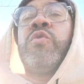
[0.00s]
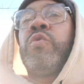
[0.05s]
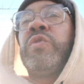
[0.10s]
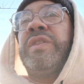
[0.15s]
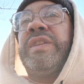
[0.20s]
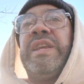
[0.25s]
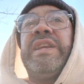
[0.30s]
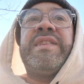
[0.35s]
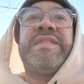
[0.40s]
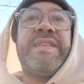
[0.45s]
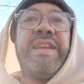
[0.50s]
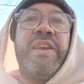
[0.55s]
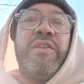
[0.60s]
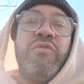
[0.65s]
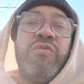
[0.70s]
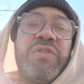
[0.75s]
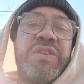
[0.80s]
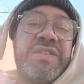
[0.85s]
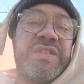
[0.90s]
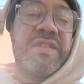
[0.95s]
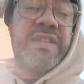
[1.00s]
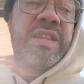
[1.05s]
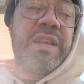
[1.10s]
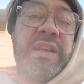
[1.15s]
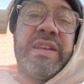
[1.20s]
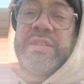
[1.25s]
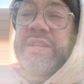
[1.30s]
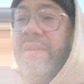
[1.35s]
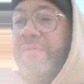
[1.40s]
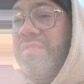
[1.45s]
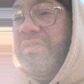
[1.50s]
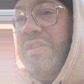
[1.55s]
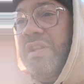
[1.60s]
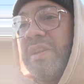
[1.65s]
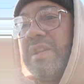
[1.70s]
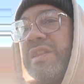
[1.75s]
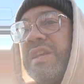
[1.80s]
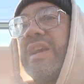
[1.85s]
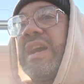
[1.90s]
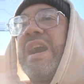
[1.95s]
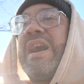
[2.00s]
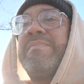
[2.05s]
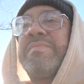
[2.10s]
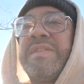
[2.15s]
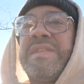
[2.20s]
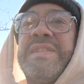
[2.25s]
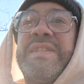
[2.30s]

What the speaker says: all detailed because it's everything that the cops are